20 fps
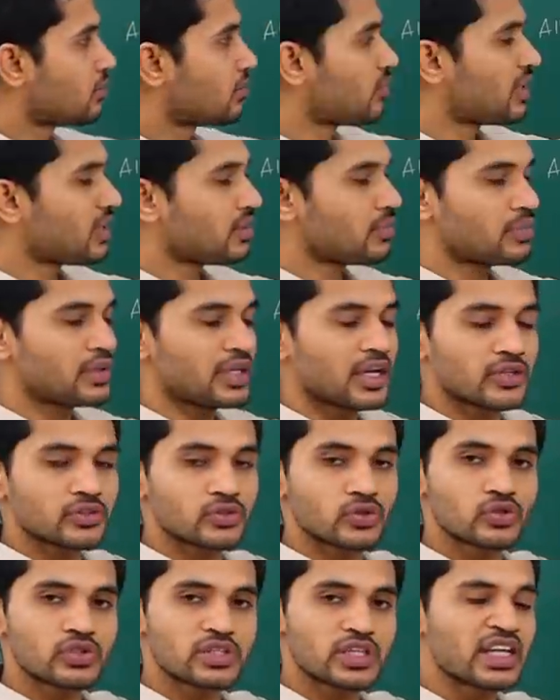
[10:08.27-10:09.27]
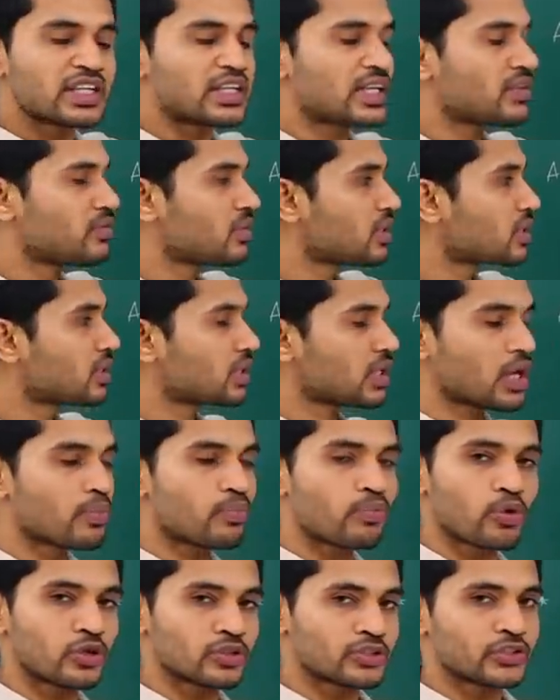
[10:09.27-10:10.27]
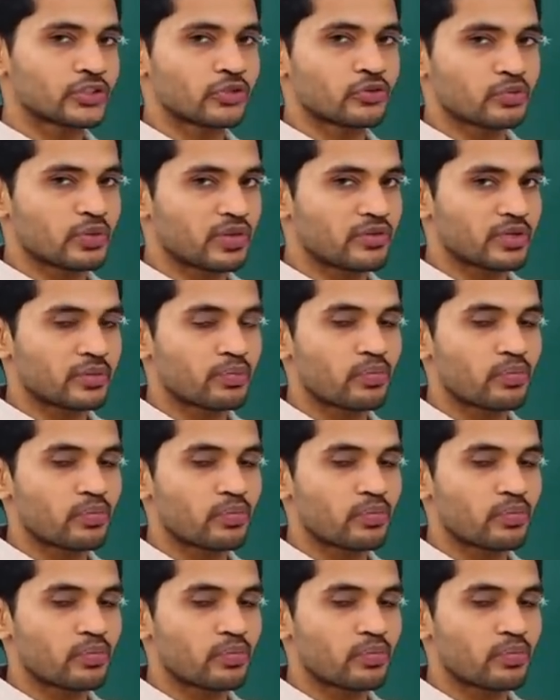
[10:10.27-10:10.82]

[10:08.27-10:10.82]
will be associated with a positive power.